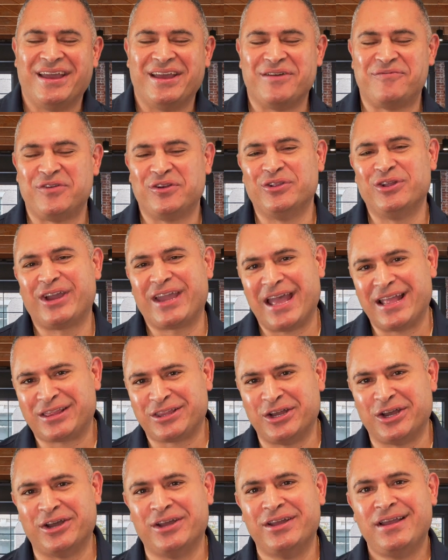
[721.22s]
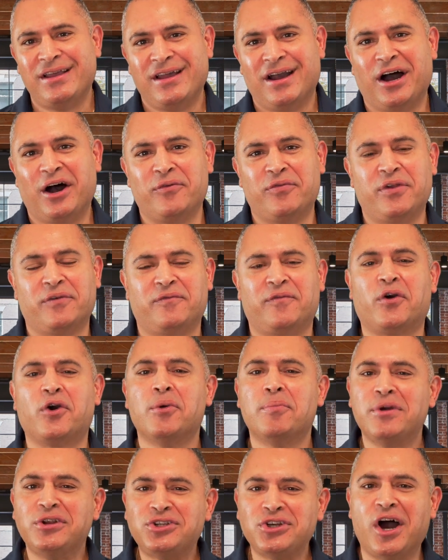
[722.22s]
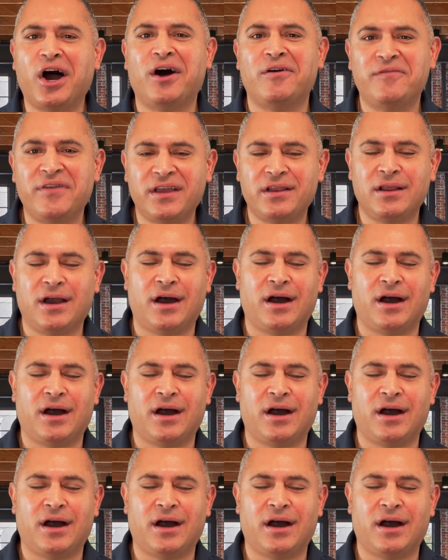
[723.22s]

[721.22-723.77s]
If you look at the verbiage of it